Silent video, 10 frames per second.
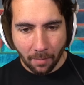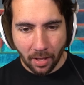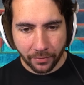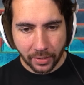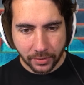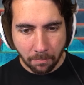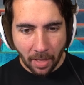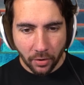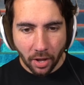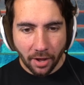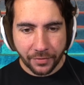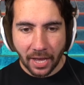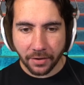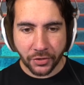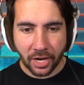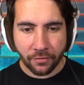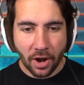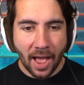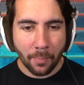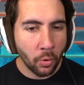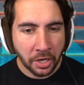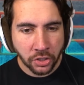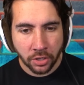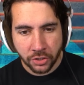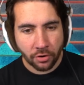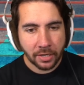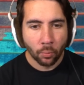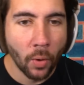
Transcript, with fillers: How about this? Melt off the outside of your apple and it turns green.